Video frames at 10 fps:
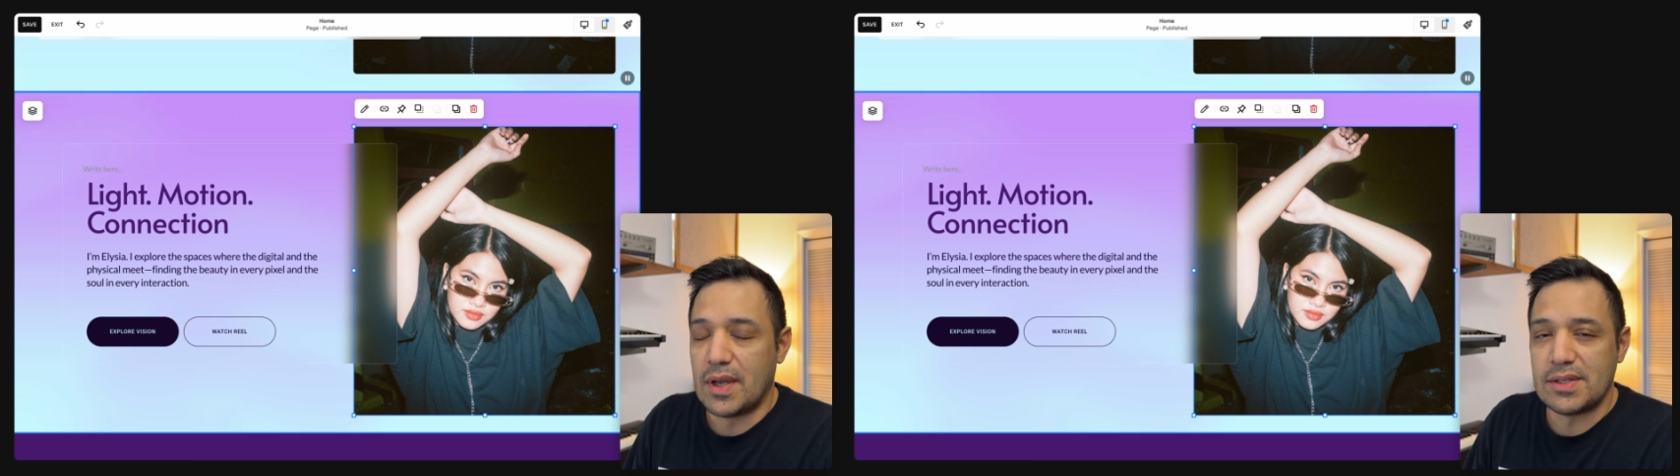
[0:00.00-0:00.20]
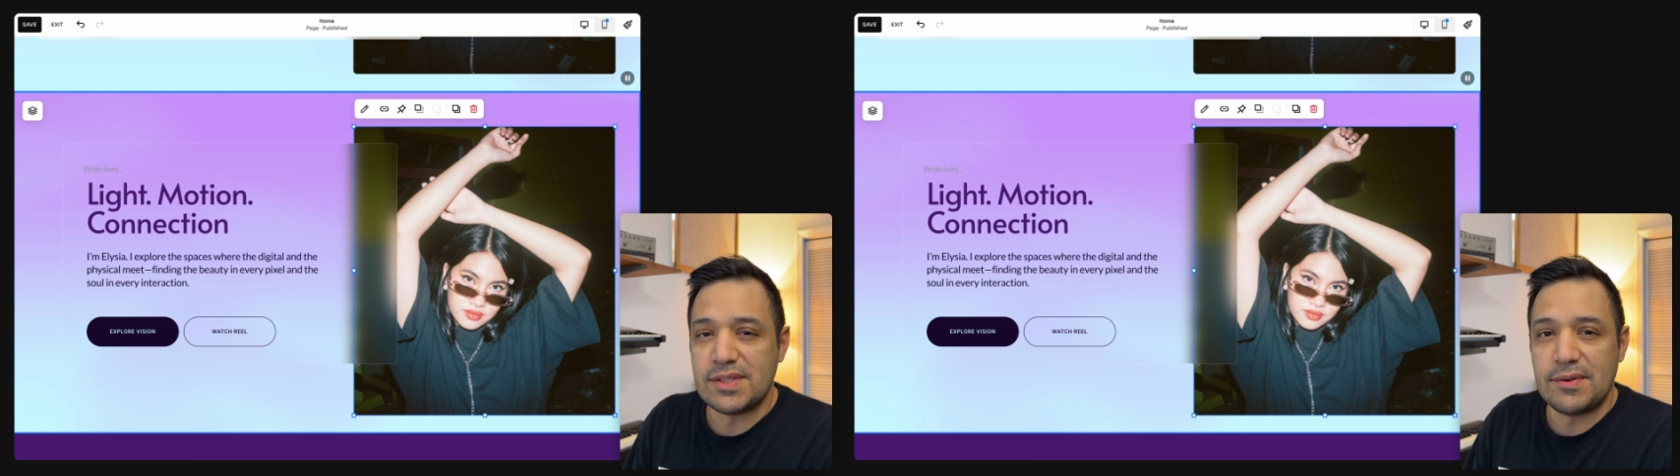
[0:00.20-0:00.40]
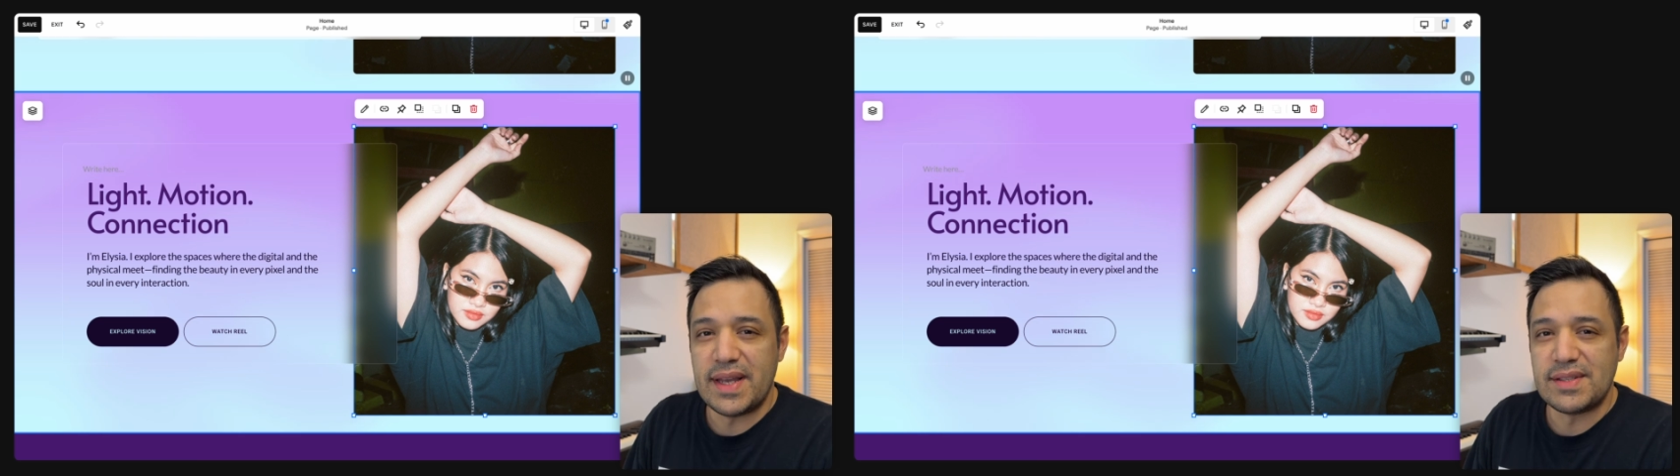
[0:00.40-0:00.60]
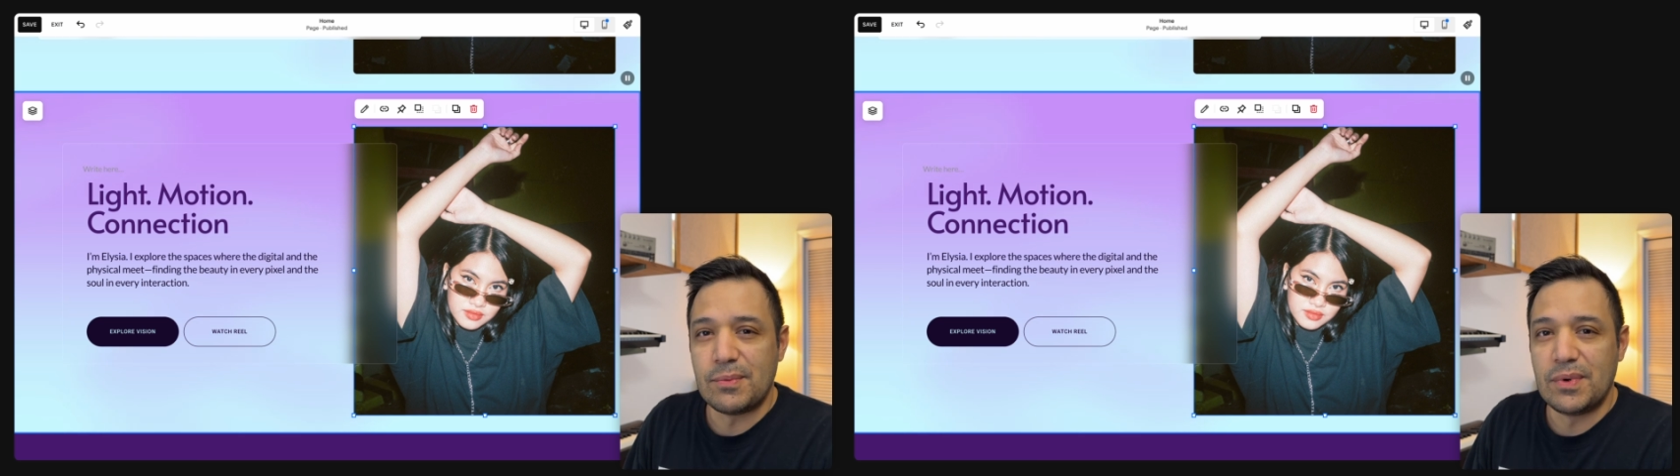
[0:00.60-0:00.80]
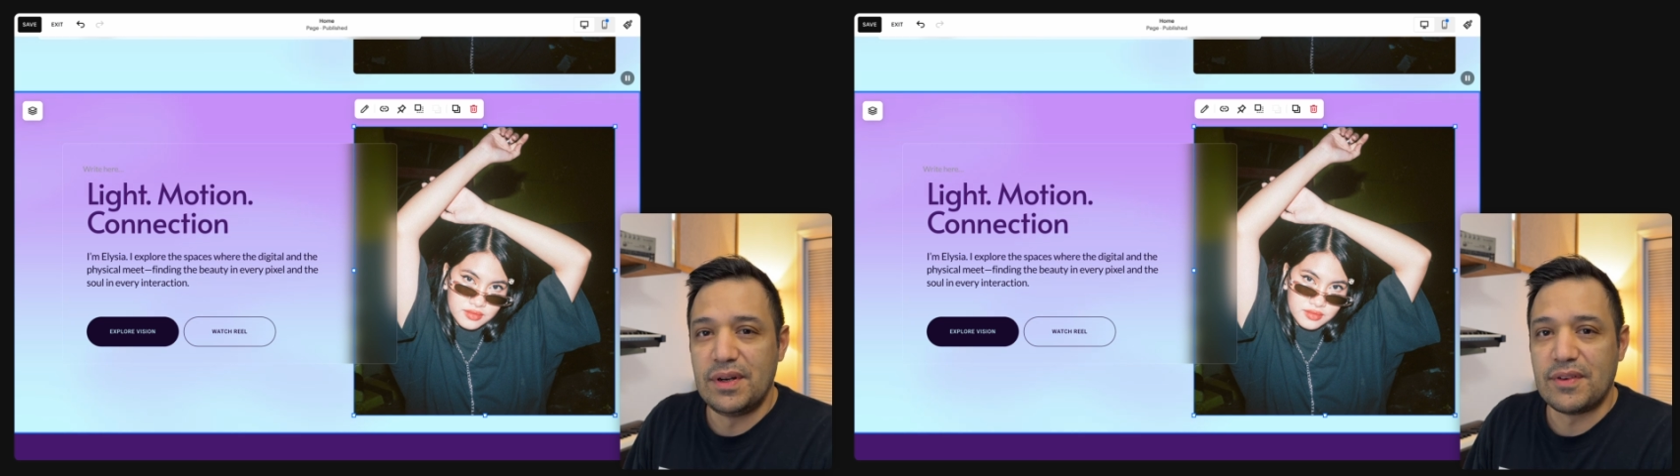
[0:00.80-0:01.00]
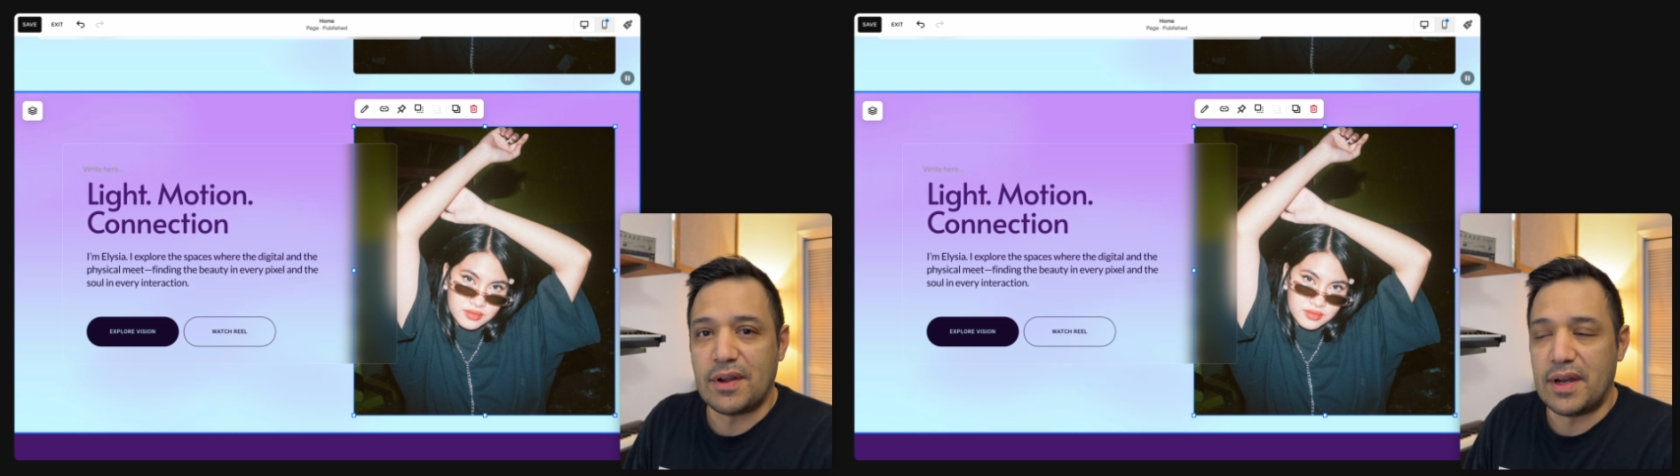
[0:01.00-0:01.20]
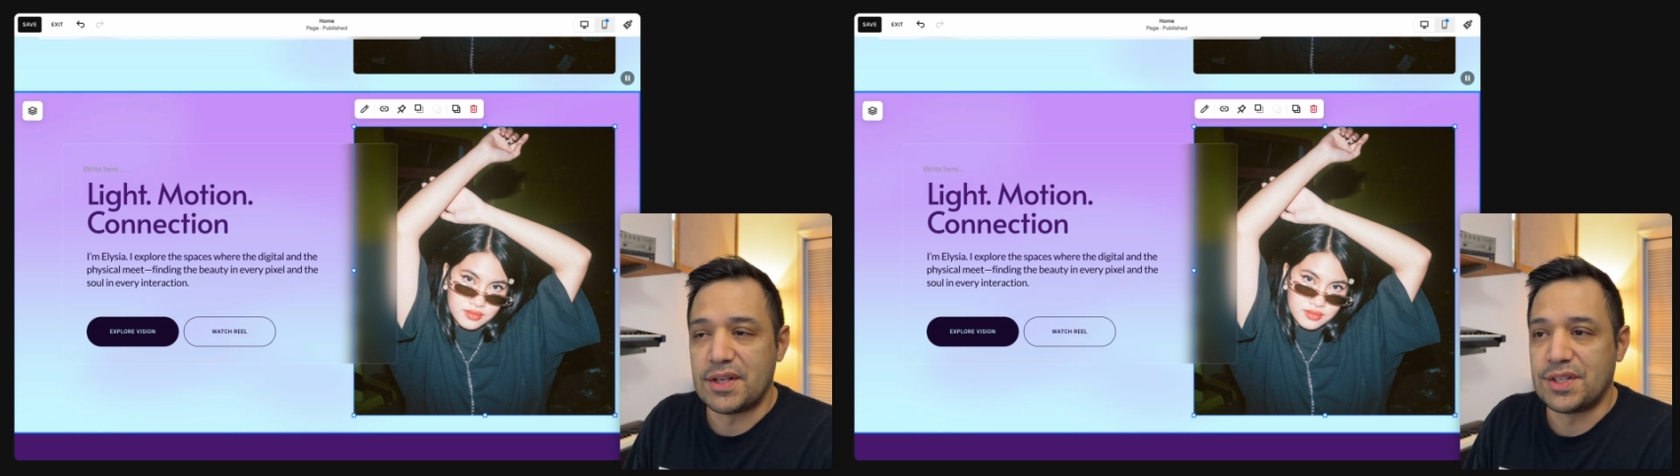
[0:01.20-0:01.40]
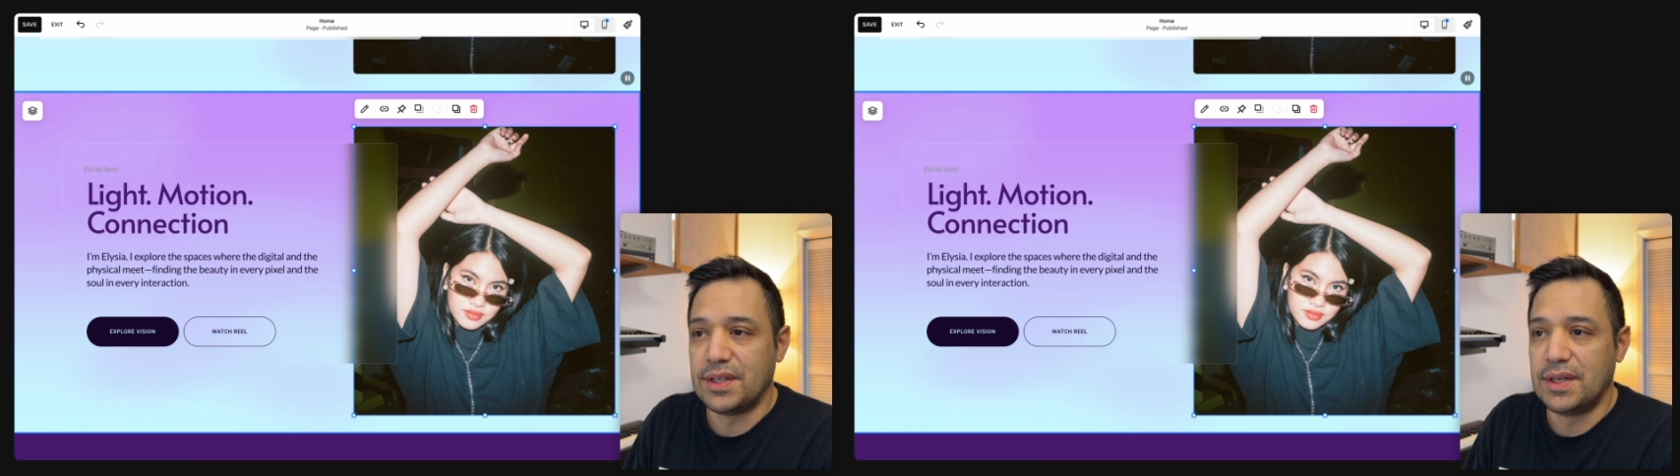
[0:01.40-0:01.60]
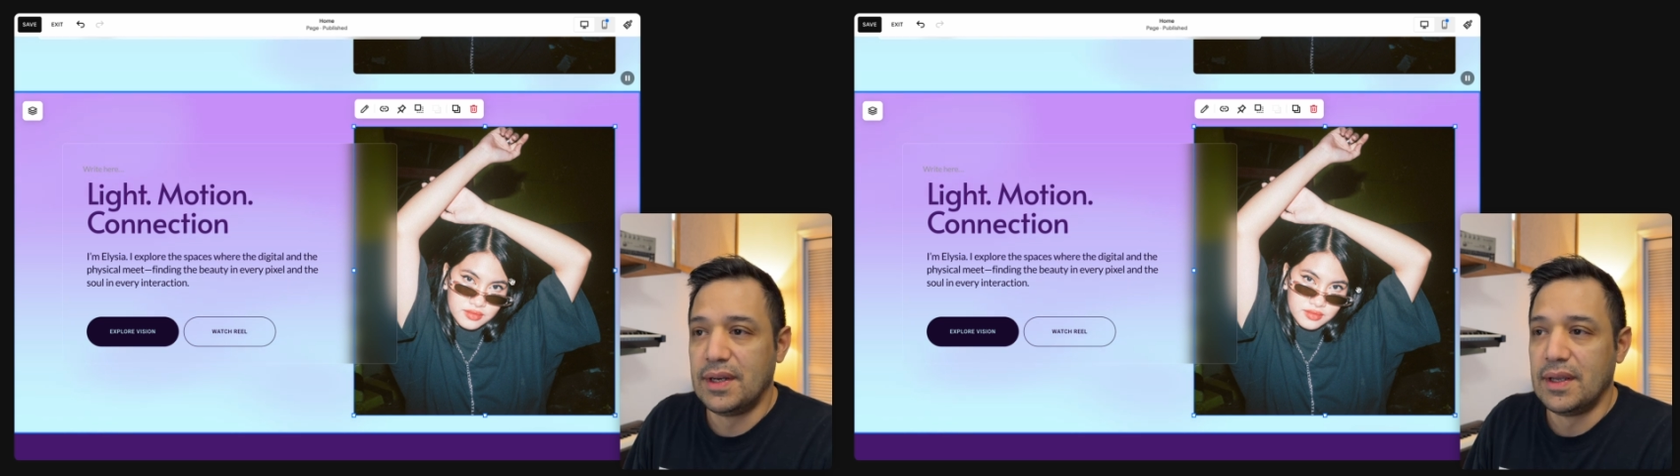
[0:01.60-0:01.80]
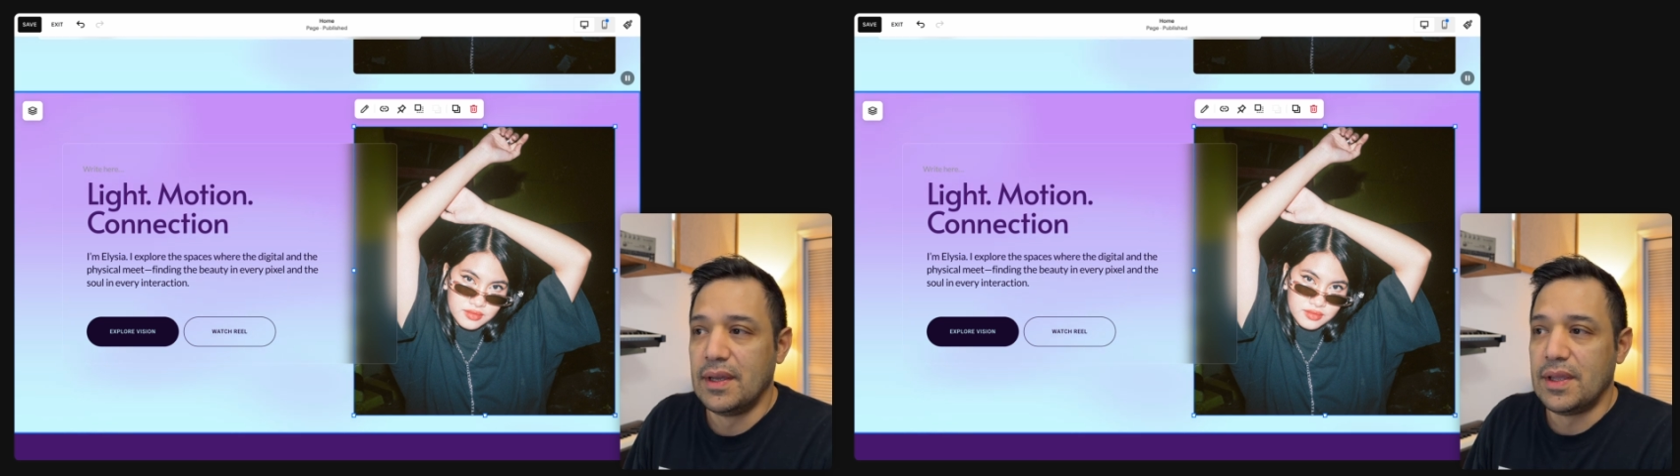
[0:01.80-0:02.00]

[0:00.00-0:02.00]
Also, as a word of caution,